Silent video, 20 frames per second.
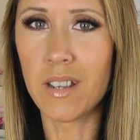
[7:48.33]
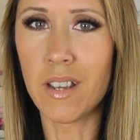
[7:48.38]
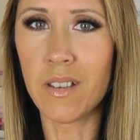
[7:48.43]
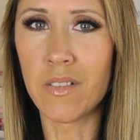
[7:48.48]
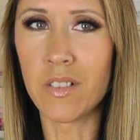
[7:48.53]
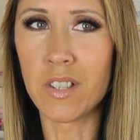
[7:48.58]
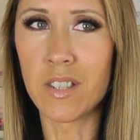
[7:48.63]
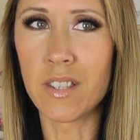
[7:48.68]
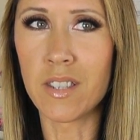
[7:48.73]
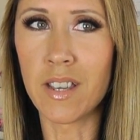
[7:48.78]
I was
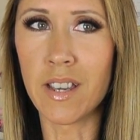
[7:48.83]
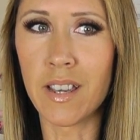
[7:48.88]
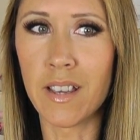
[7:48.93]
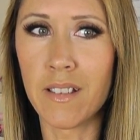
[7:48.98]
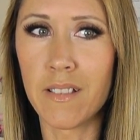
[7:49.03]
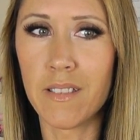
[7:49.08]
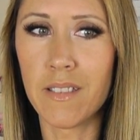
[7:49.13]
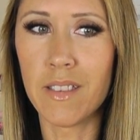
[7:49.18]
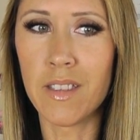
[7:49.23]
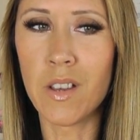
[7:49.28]
just like,
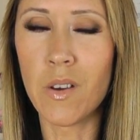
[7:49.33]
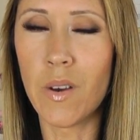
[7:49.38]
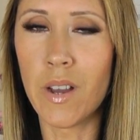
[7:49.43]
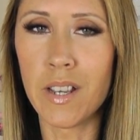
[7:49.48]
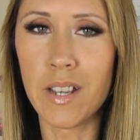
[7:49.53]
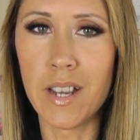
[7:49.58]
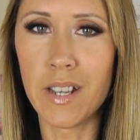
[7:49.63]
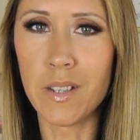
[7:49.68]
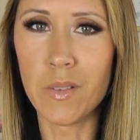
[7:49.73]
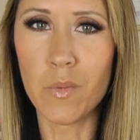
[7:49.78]
no,
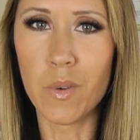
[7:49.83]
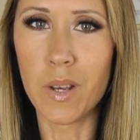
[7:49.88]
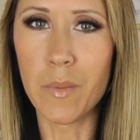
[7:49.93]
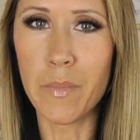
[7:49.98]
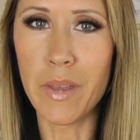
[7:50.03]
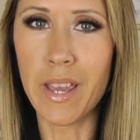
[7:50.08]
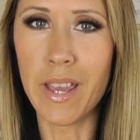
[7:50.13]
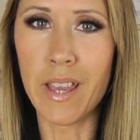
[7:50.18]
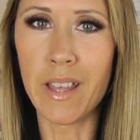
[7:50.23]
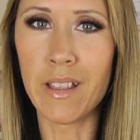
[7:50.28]
I, I didn't want to
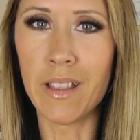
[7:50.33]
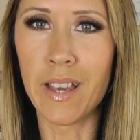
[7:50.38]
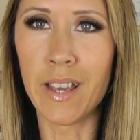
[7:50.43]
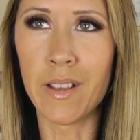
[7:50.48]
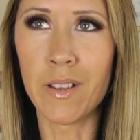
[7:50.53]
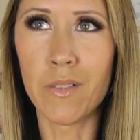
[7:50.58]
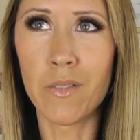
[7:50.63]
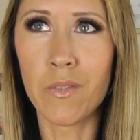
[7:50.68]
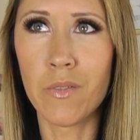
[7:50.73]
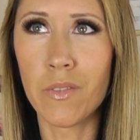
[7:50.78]
pay
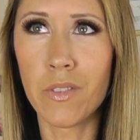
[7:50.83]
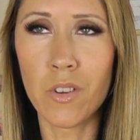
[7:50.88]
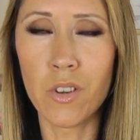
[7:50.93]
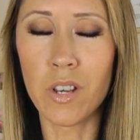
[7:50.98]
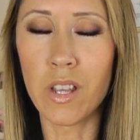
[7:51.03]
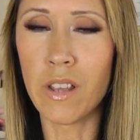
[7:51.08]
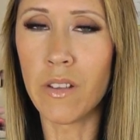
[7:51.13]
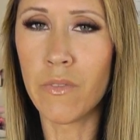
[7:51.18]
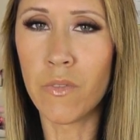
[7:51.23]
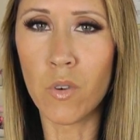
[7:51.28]
like
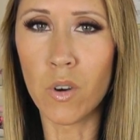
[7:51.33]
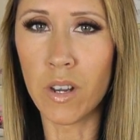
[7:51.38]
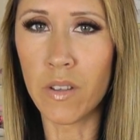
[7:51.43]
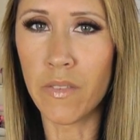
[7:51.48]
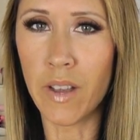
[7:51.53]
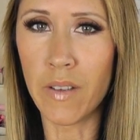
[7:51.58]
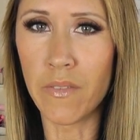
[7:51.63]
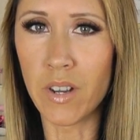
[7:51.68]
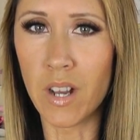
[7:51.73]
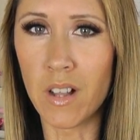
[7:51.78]
$30,
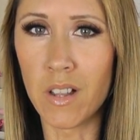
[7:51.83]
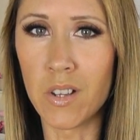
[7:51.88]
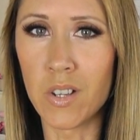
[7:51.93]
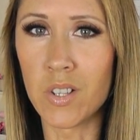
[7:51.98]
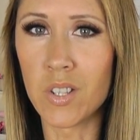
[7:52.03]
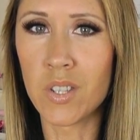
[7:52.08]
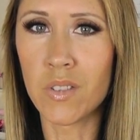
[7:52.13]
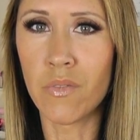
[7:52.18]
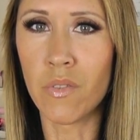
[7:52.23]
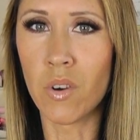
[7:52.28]

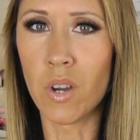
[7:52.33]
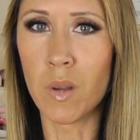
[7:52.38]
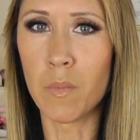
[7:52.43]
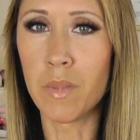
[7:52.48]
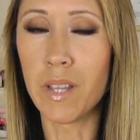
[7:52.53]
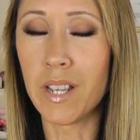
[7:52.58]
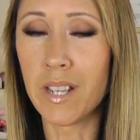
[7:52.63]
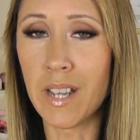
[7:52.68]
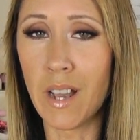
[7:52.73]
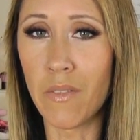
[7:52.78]
$45 for a
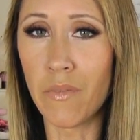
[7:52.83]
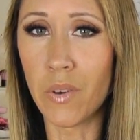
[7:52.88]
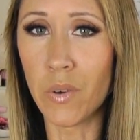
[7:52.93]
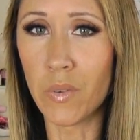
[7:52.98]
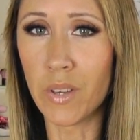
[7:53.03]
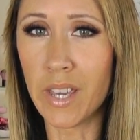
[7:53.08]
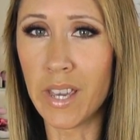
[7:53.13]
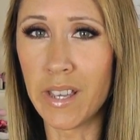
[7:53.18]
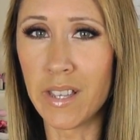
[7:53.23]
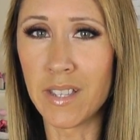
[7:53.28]
blinged out
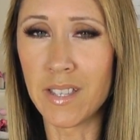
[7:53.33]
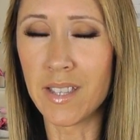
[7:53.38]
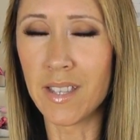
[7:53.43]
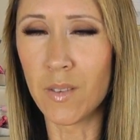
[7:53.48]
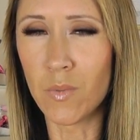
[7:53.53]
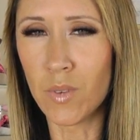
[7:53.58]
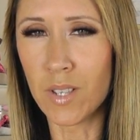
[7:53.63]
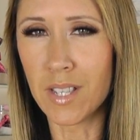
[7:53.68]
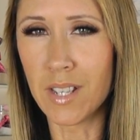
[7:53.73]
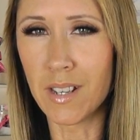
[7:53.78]
phone case
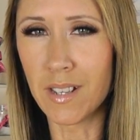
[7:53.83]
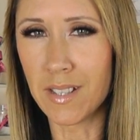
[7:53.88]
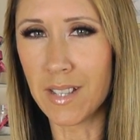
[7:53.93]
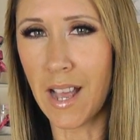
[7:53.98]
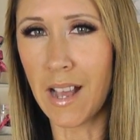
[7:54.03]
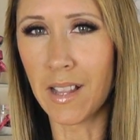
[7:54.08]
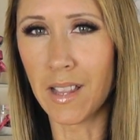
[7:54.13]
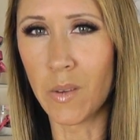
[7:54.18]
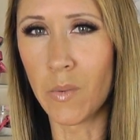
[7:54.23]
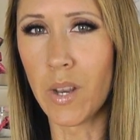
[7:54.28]
that wasn't
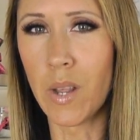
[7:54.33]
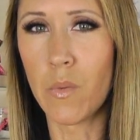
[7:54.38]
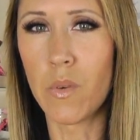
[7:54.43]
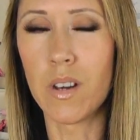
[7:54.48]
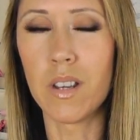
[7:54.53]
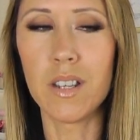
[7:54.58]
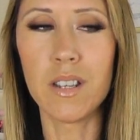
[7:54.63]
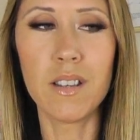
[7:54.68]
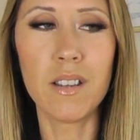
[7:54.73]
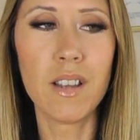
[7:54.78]
exactly what I
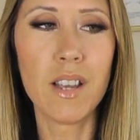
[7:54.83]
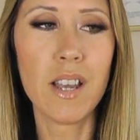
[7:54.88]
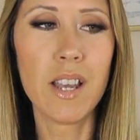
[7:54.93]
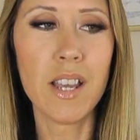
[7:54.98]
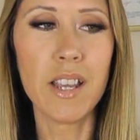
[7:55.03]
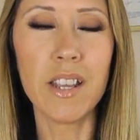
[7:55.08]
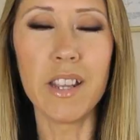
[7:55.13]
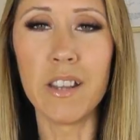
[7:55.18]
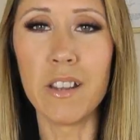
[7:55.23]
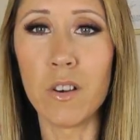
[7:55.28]
wanted,
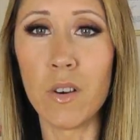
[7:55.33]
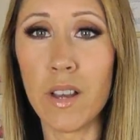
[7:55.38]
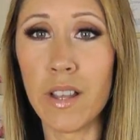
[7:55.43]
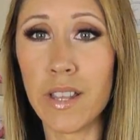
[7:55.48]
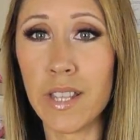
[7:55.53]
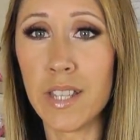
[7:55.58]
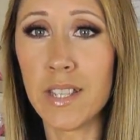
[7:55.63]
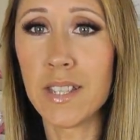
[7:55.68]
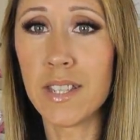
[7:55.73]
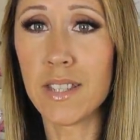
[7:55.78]
you know,
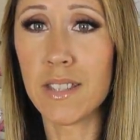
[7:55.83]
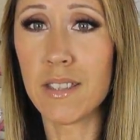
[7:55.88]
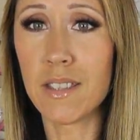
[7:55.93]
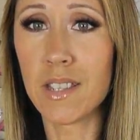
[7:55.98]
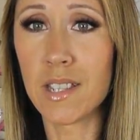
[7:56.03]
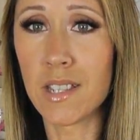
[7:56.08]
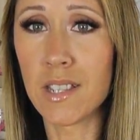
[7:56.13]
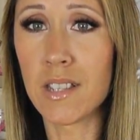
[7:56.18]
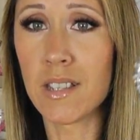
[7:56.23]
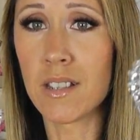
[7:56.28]
and this,
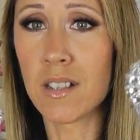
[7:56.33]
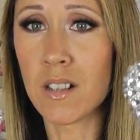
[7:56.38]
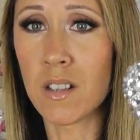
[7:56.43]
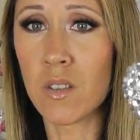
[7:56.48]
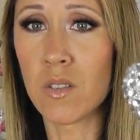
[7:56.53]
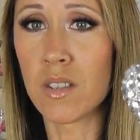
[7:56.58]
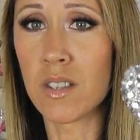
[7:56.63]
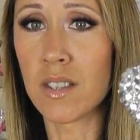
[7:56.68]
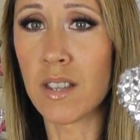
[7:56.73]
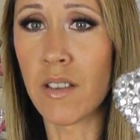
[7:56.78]
this is as
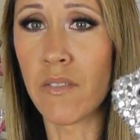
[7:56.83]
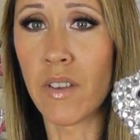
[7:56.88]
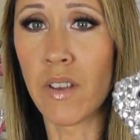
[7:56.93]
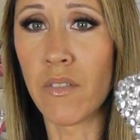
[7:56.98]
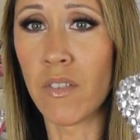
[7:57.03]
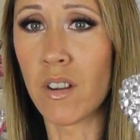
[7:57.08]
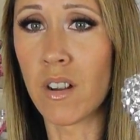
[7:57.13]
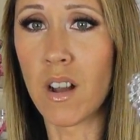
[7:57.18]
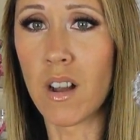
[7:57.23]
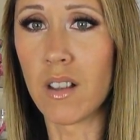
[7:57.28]
close as I've
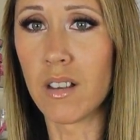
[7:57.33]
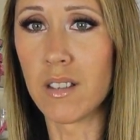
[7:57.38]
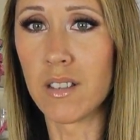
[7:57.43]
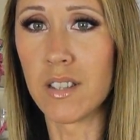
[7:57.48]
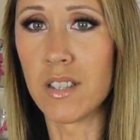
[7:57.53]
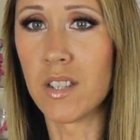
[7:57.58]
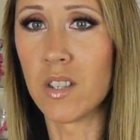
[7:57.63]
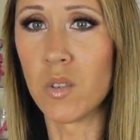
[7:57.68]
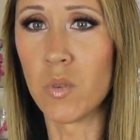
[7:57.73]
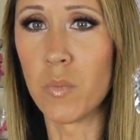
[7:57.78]
ever gotten
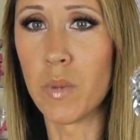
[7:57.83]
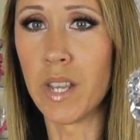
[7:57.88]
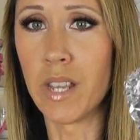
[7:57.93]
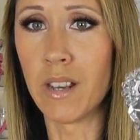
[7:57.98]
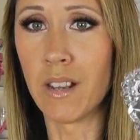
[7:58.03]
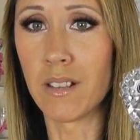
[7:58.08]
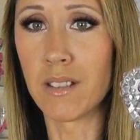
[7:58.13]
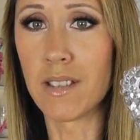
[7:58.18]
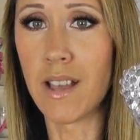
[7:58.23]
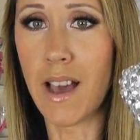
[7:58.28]
to being
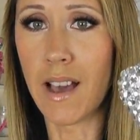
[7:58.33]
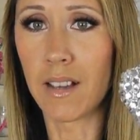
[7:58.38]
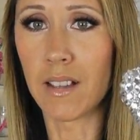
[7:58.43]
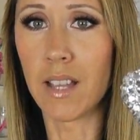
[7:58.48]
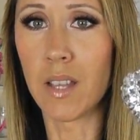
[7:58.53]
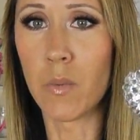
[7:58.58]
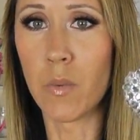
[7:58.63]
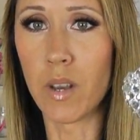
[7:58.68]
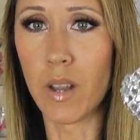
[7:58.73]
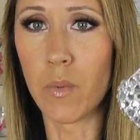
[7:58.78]

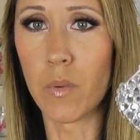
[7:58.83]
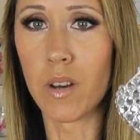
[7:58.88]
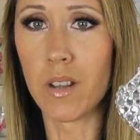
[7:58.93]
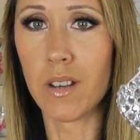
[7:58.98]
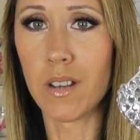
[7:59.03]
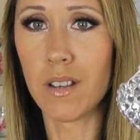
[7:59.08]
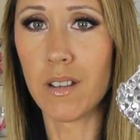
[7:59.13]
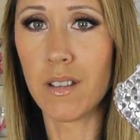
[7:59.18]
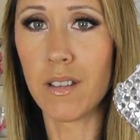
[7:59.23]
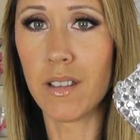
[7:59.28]
exactly what I
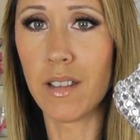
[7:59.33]
wanted.